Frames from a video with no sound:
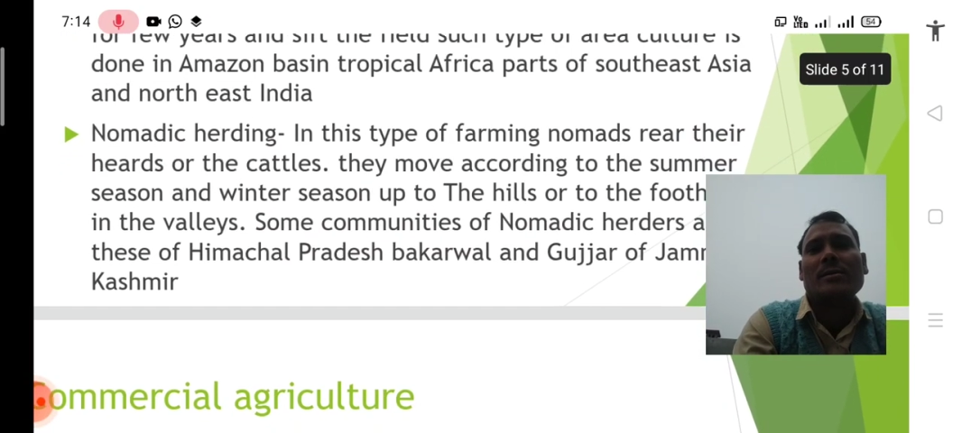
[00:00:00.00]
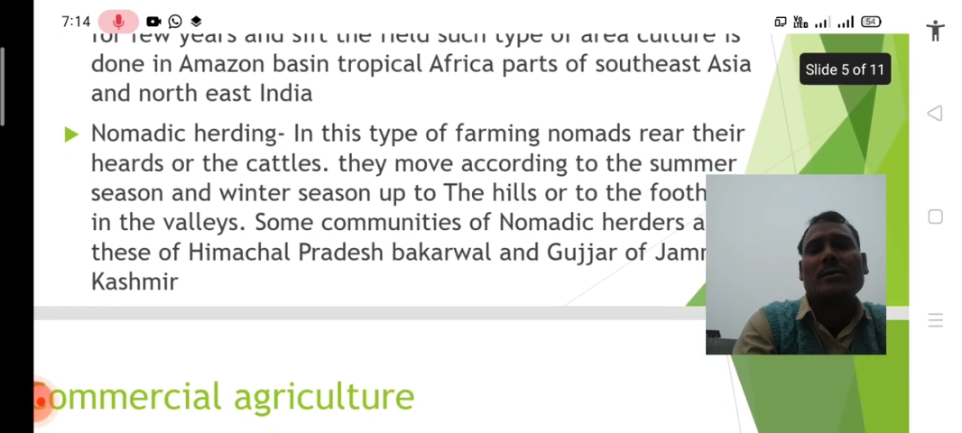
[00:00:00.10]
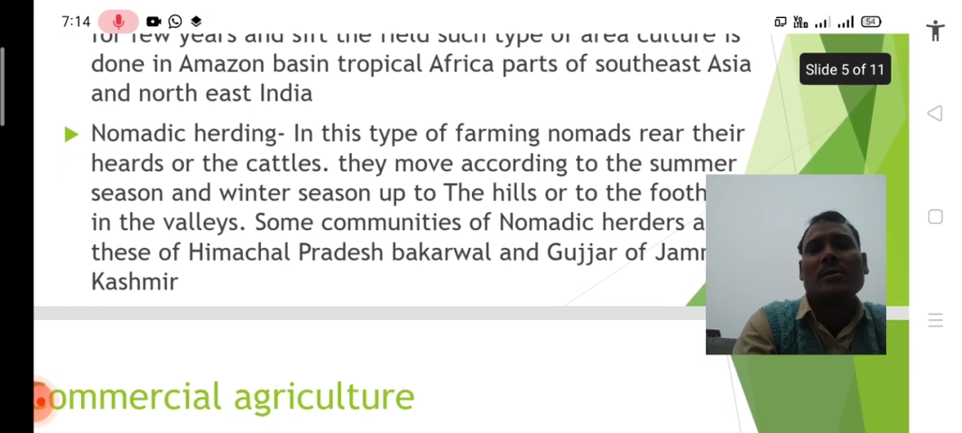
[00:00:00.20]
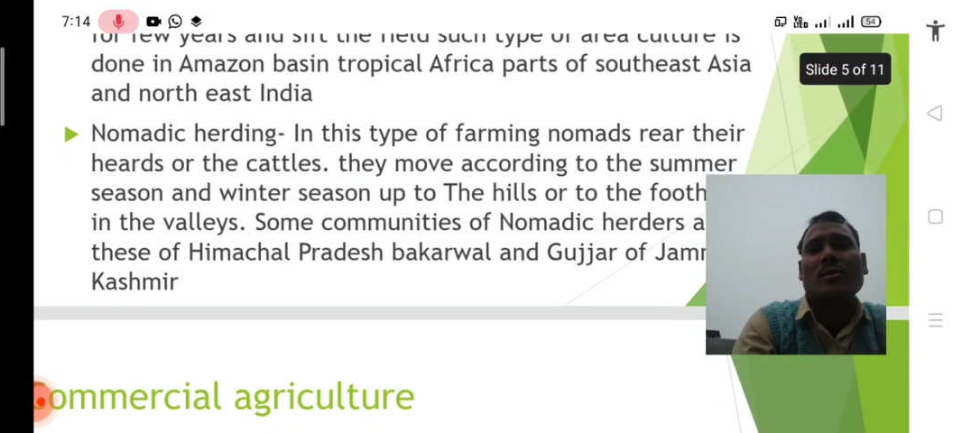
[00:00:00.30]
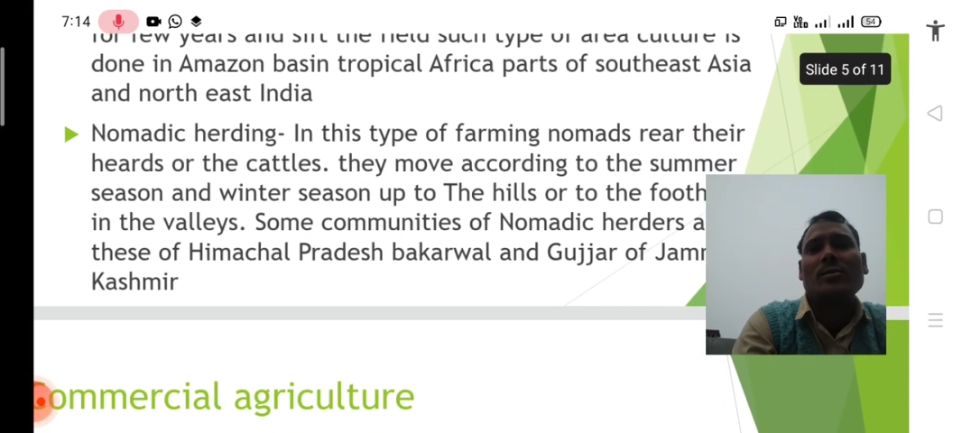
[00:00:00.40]

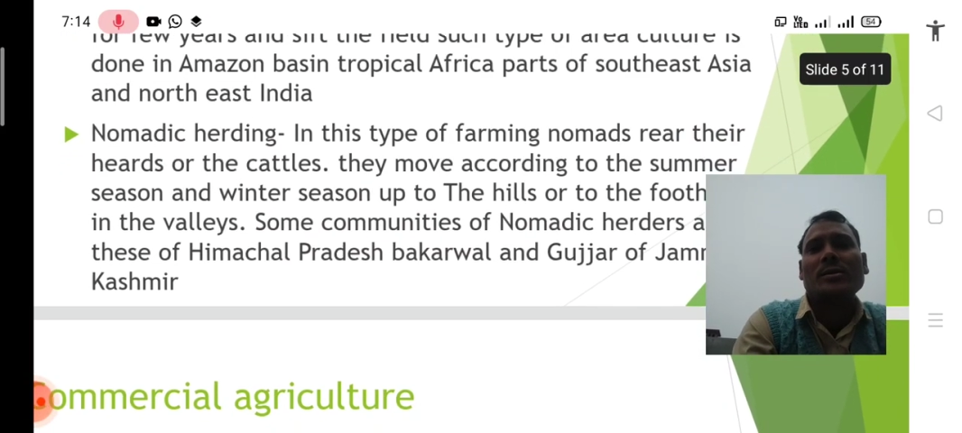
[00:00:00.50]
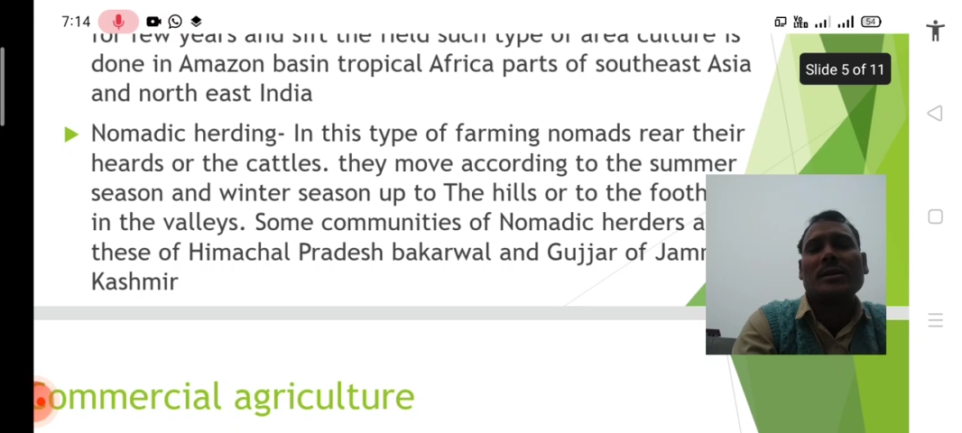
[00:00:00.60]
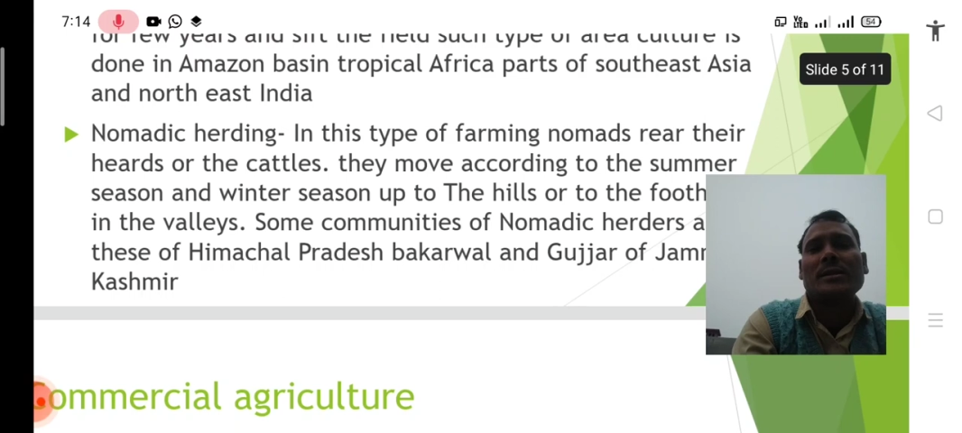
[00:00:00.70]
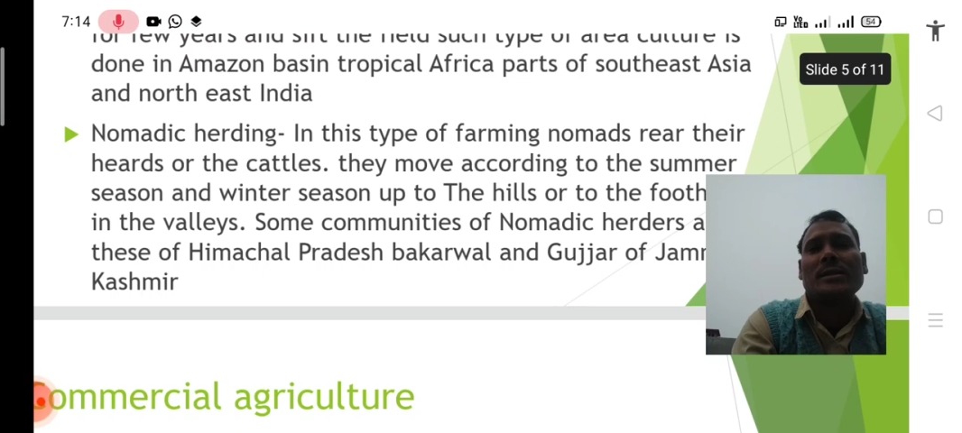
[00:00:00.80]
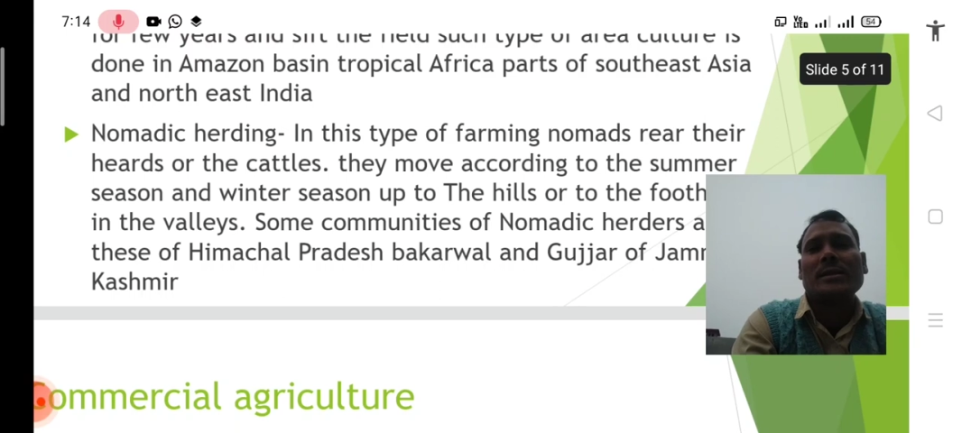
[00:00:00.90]

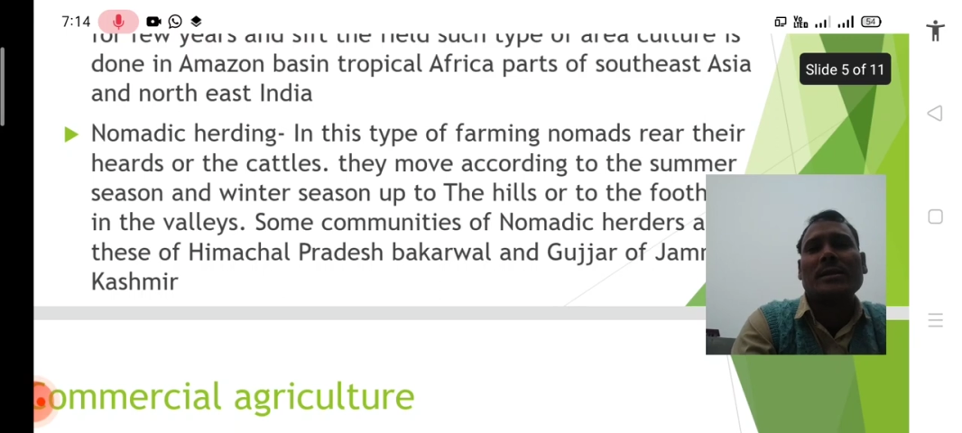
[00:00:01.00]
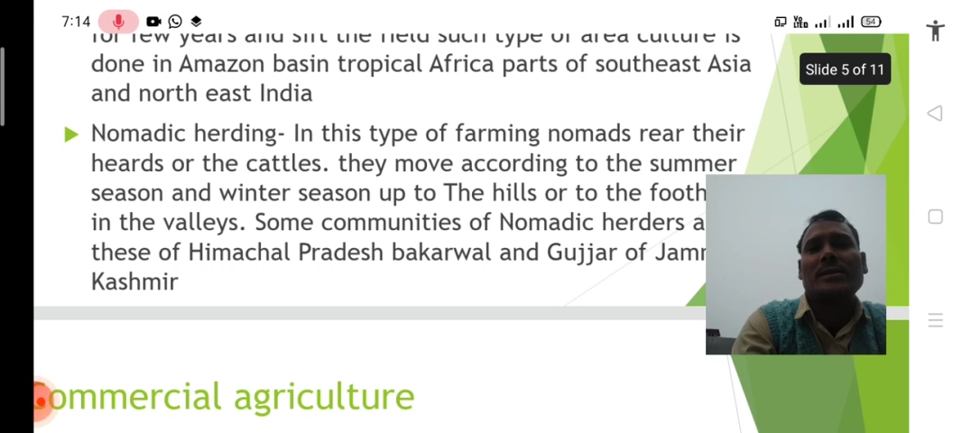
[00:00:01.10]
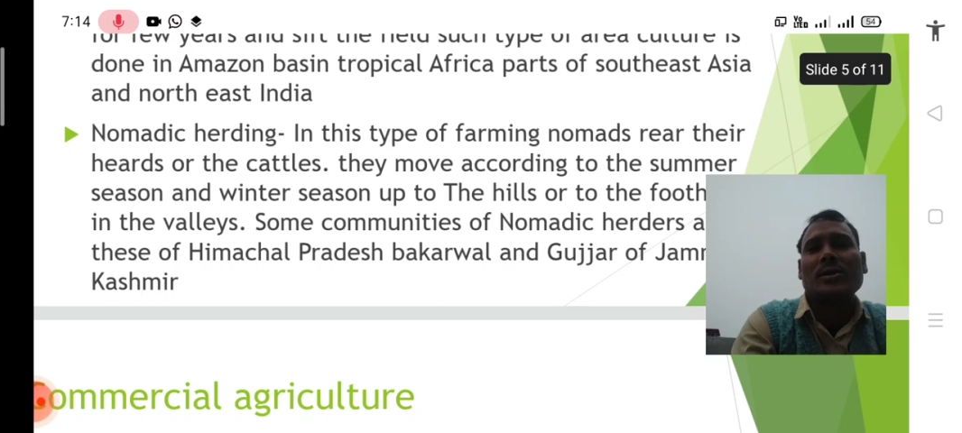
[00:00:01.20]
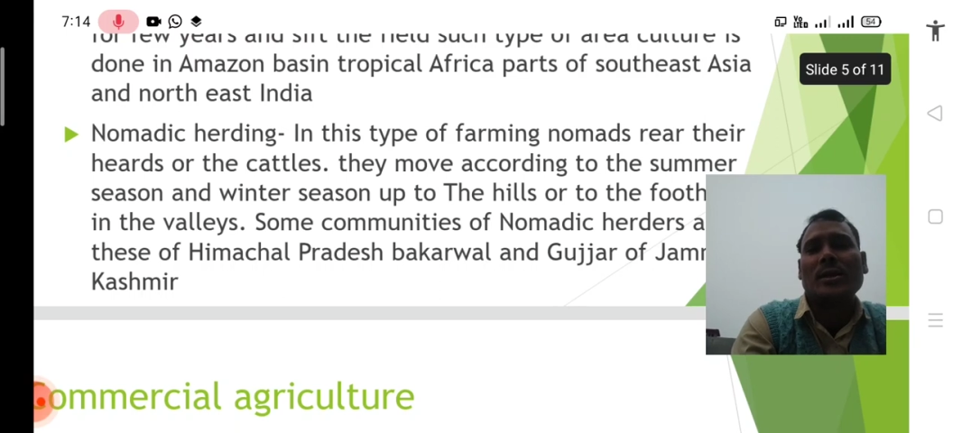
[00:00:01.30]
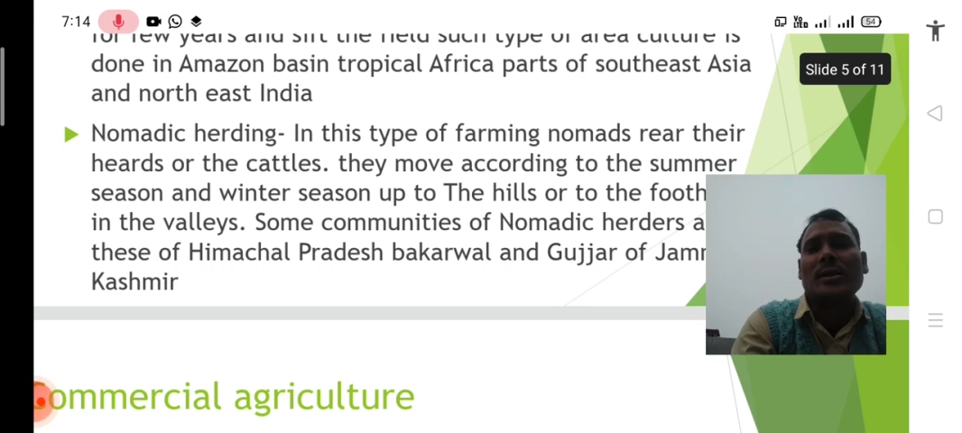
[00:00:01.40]

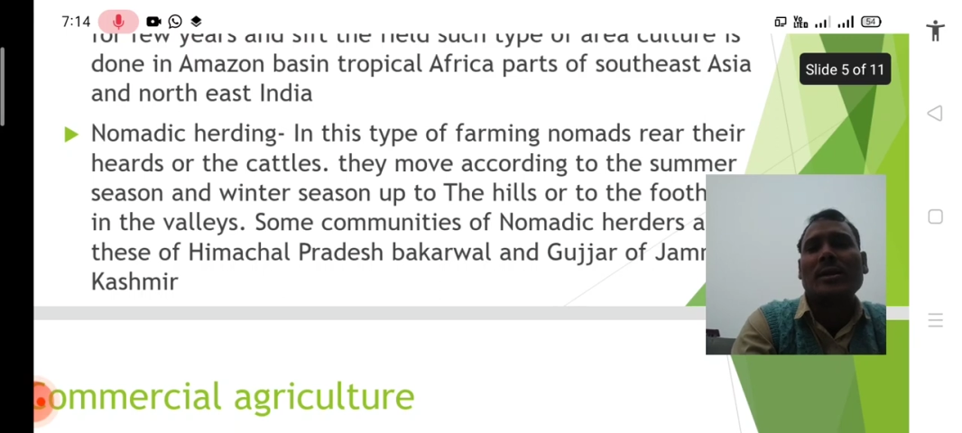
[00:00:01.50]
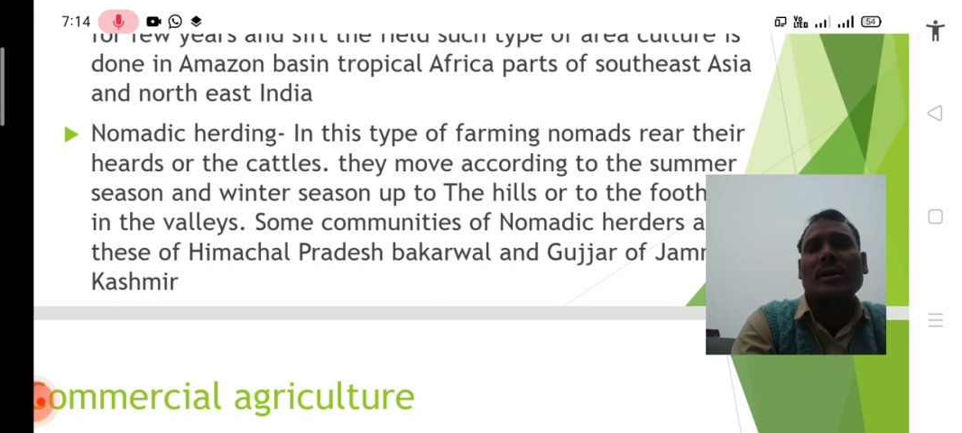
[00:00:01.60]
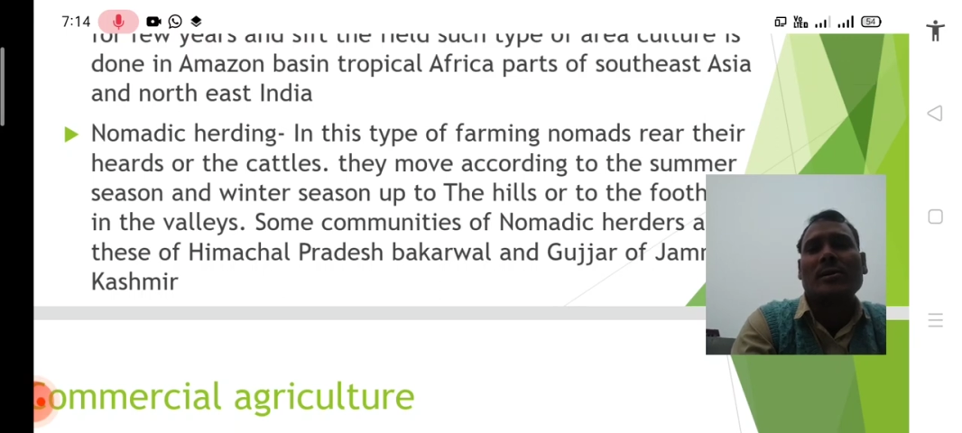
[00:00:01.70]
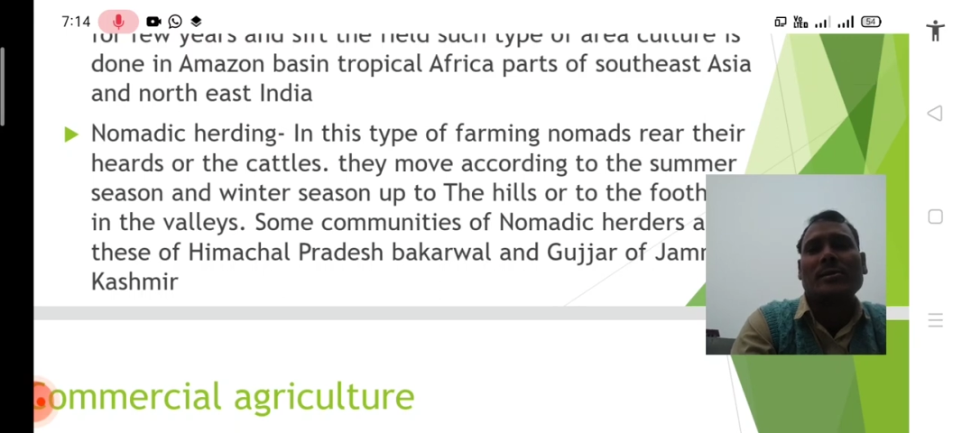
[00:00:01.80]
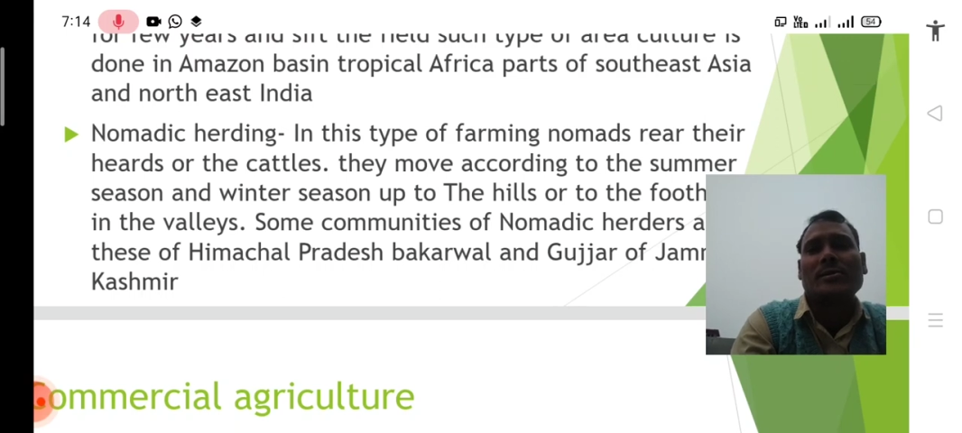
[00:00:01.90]
Northeast India
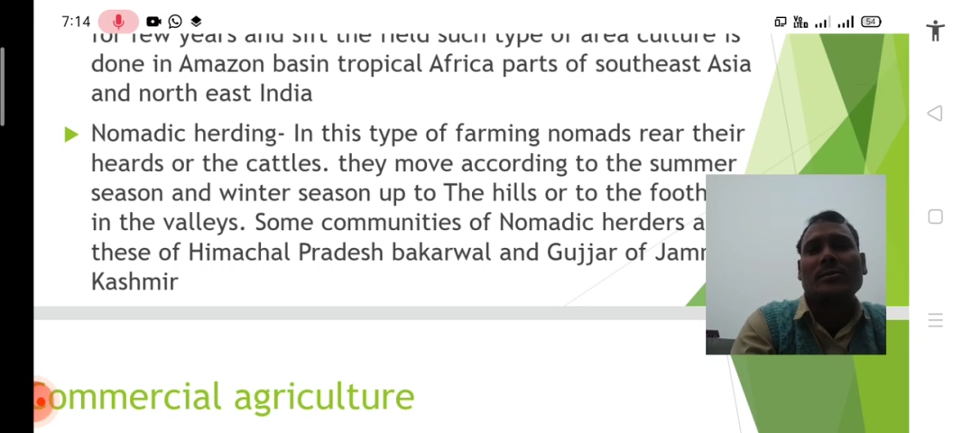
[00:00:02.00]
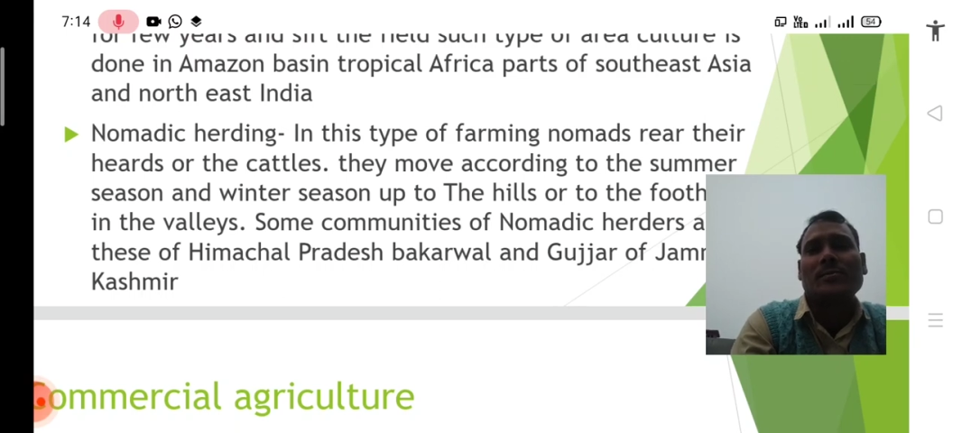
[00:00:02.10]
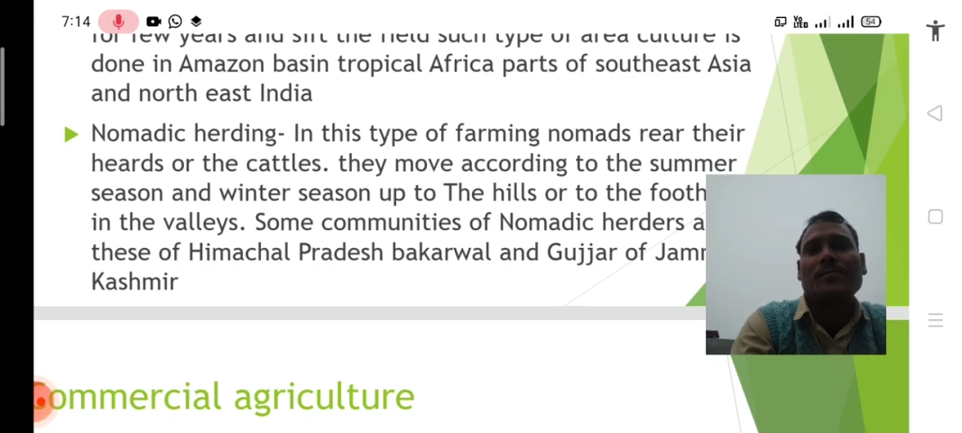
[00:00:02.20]
also.